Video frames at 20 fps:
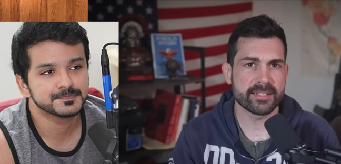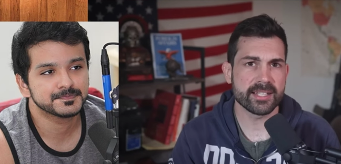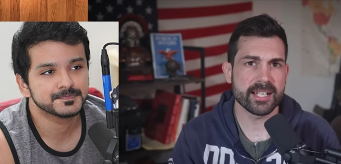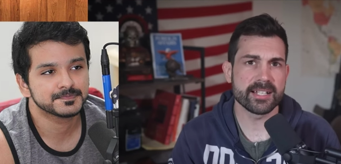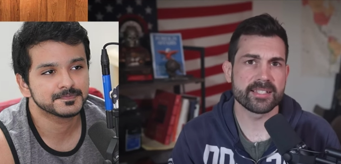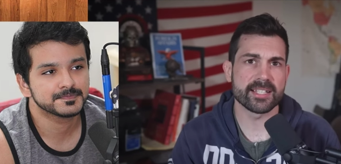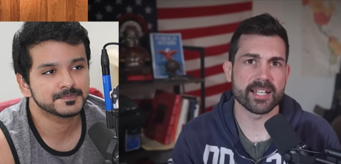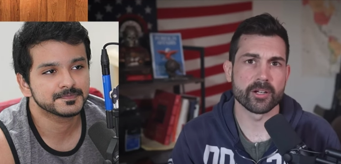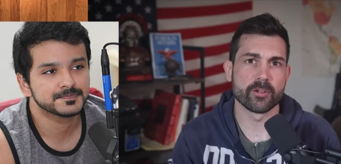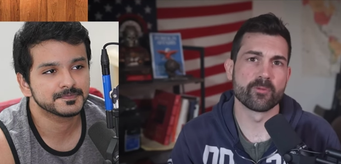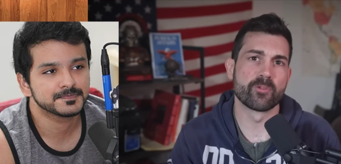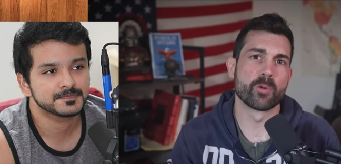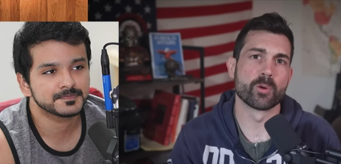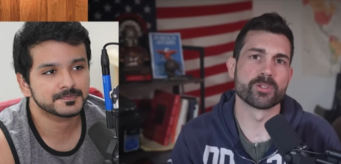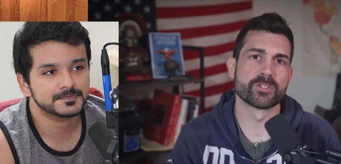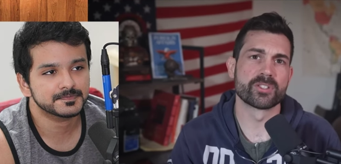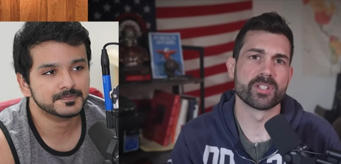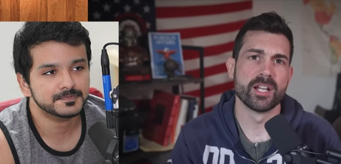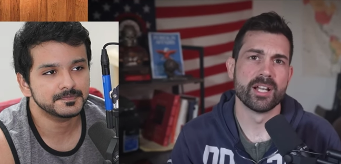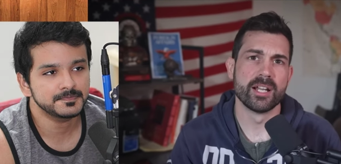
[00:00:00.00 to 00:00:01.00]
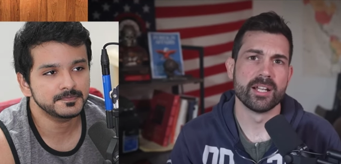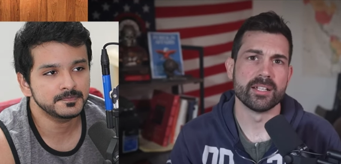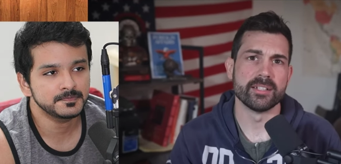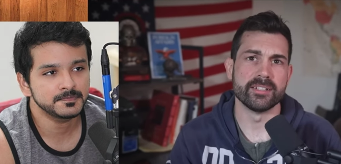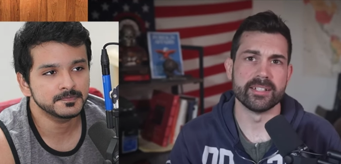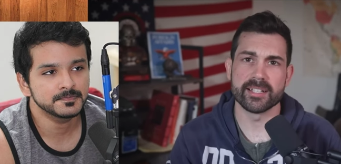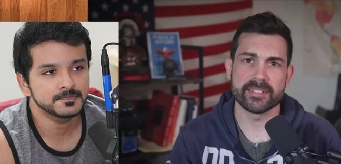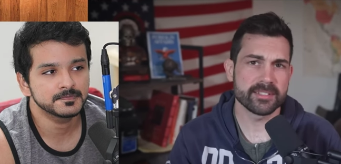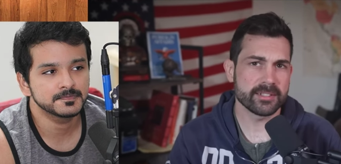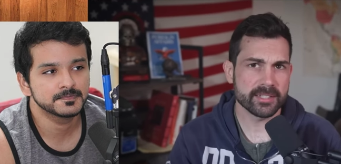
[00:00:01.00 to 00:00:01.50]
Speaker 1: States Air Force
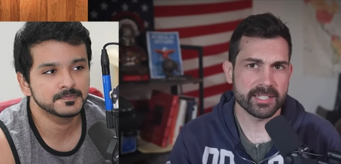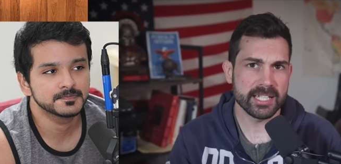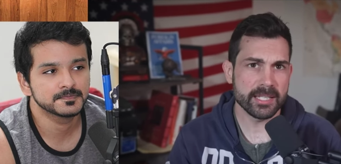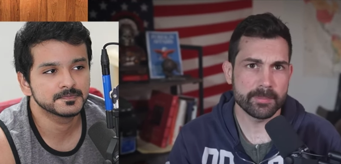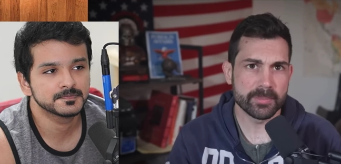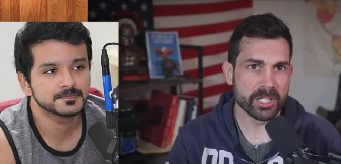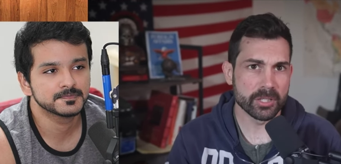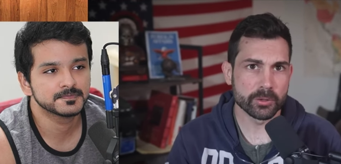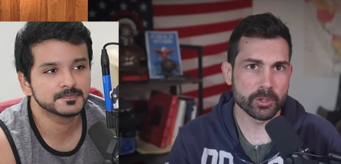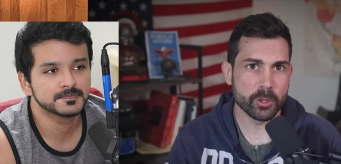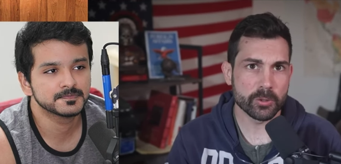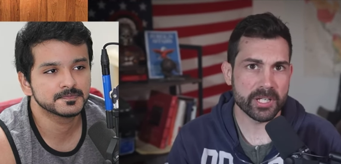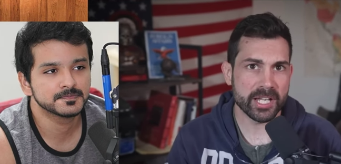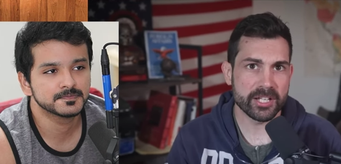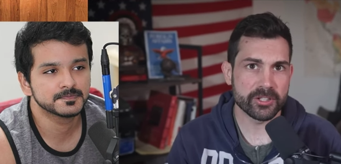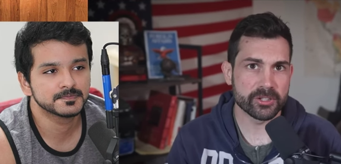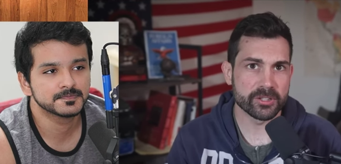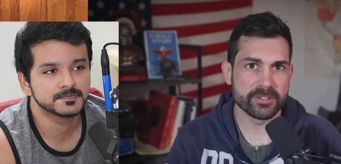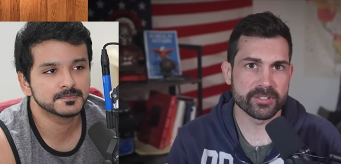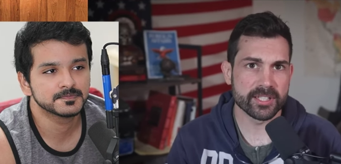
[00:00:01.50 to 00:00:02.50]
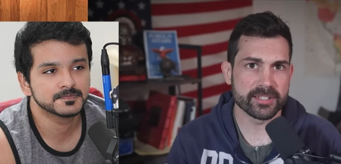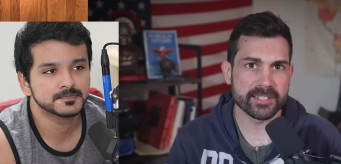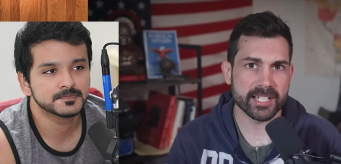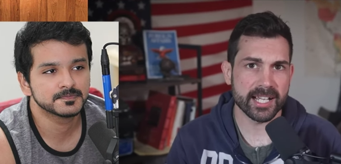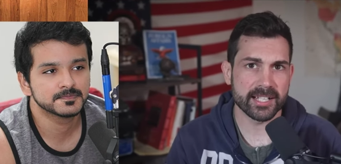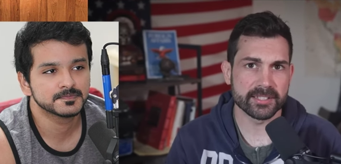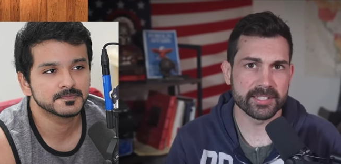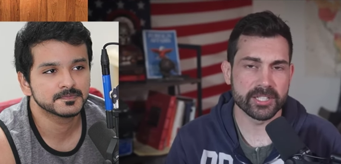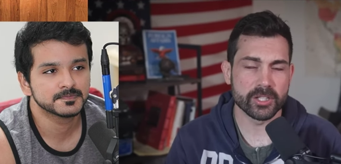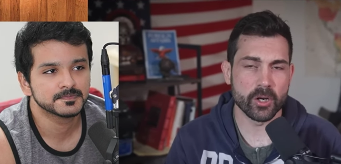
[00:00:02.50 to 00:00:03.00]
doesn't keep their locations a
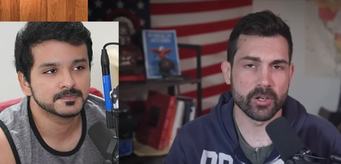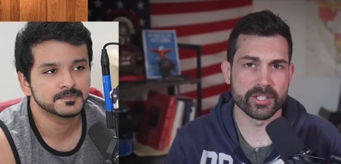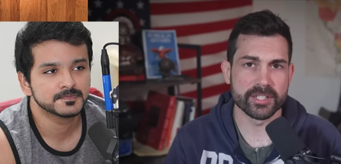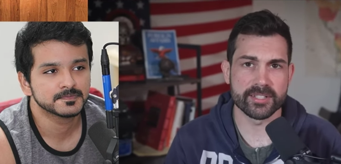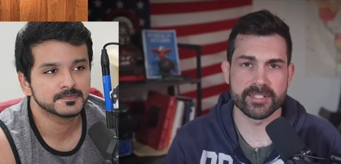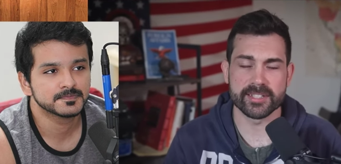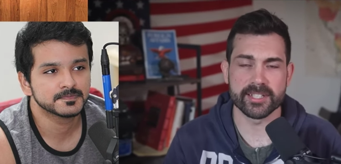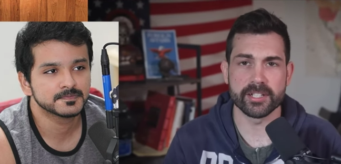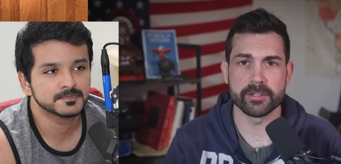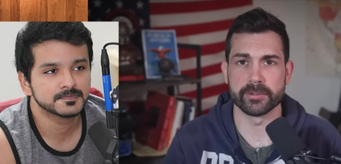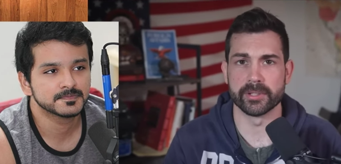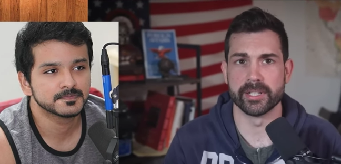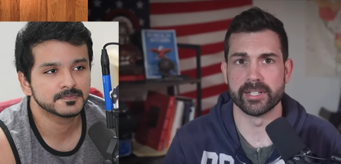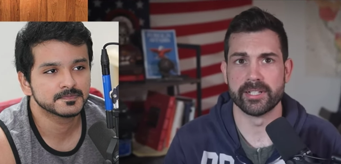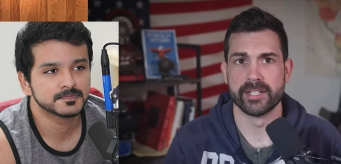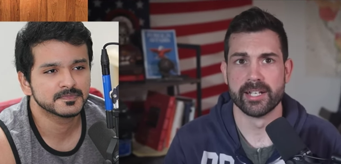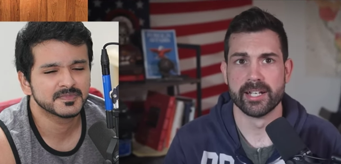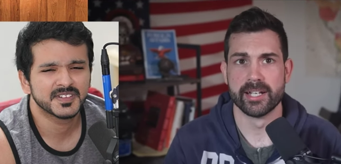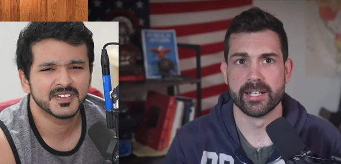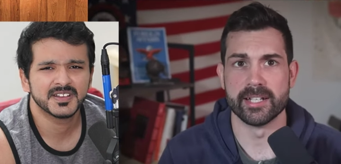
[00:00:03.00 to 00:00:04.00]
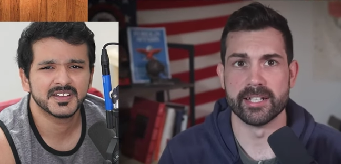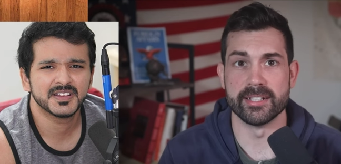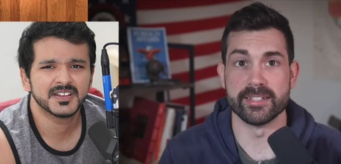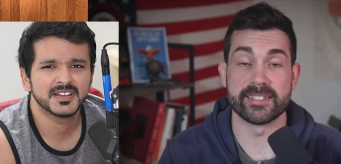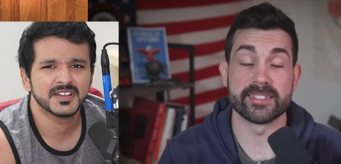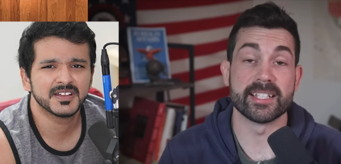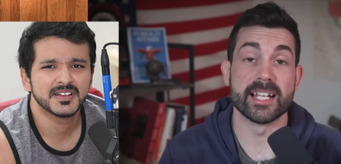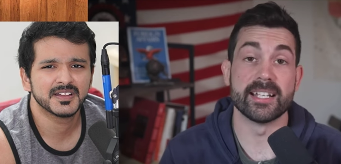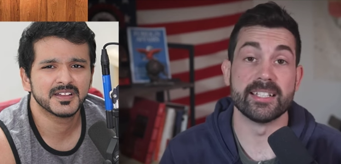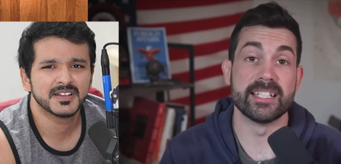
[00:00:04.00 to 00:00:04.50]
tightly guarded secret.
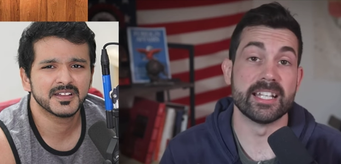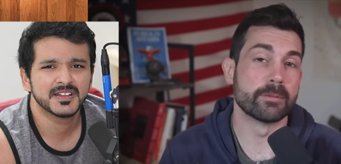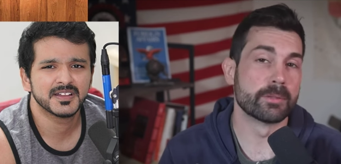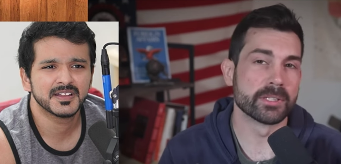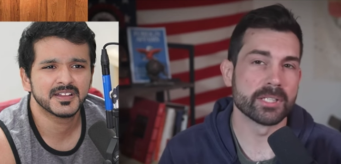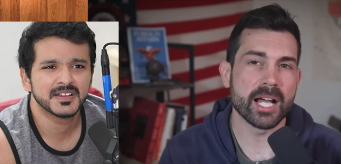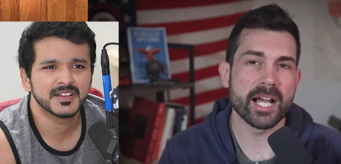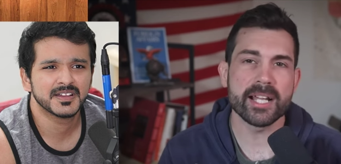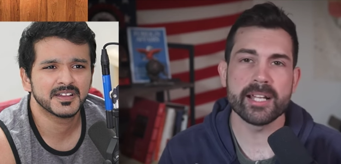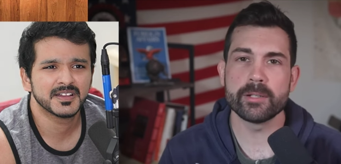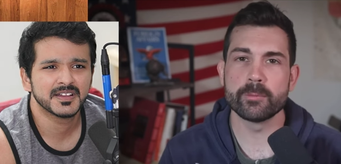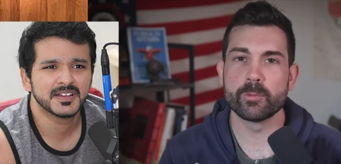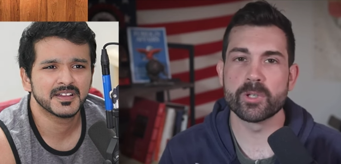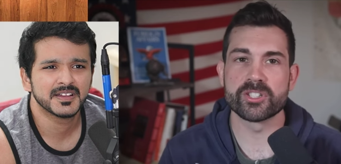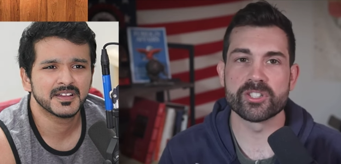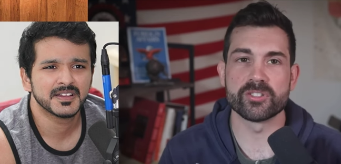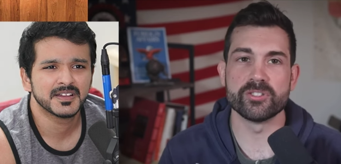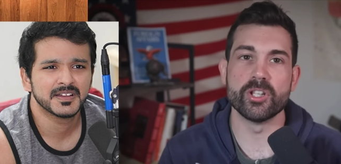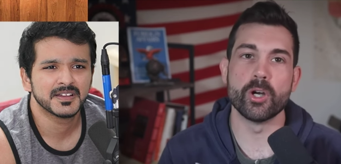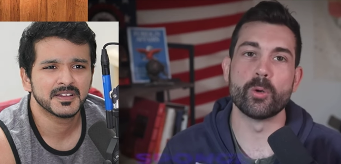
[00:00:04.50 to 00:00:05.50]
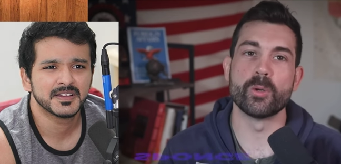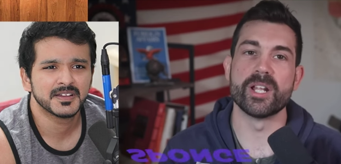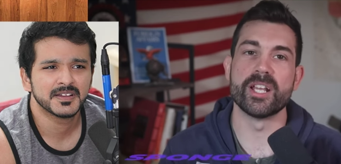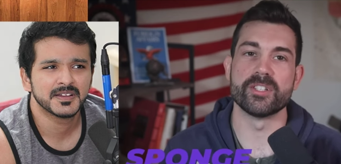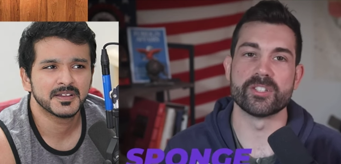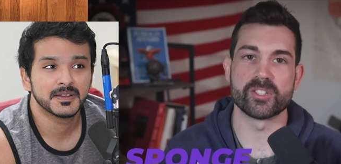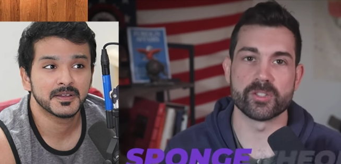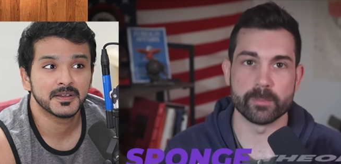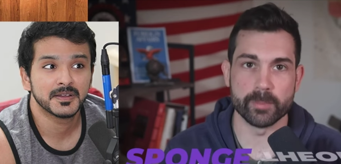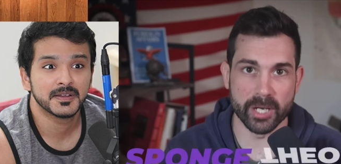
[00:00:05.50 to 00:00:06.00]
Instead, they rely on what's known as
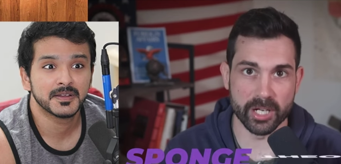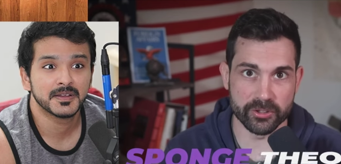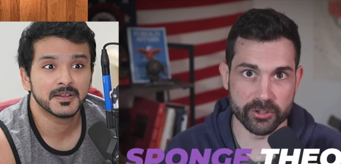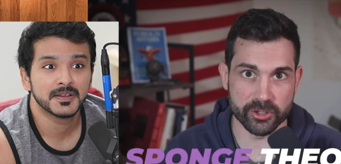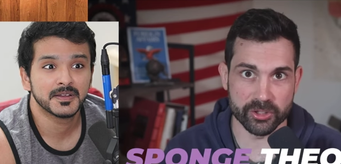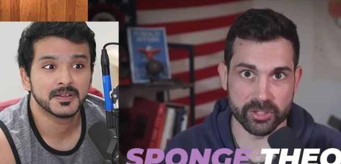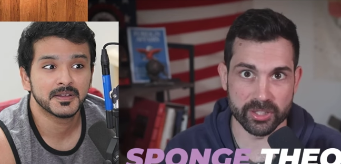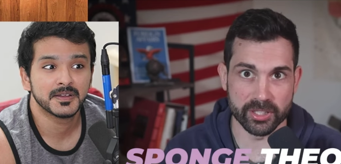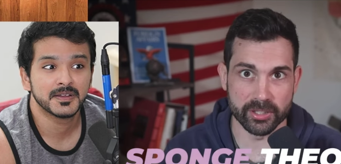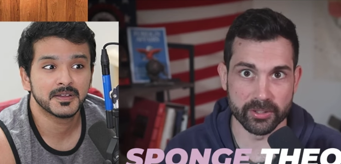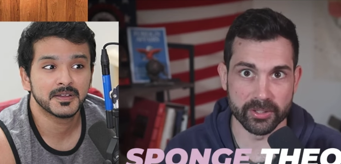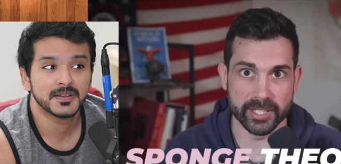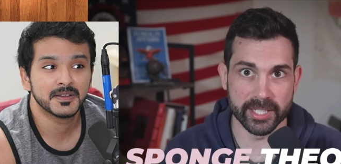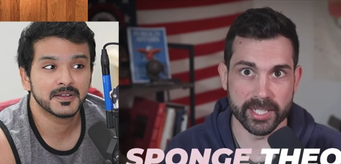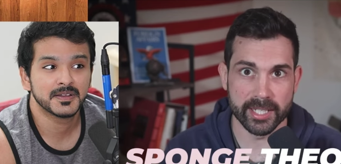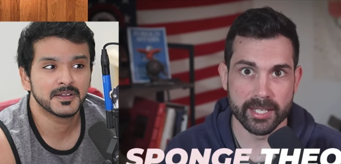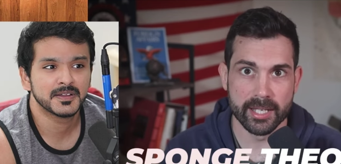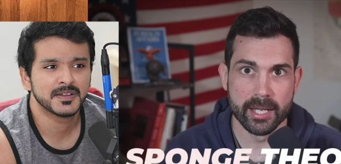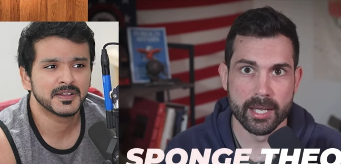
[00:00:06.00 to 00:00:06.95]
sponge theory.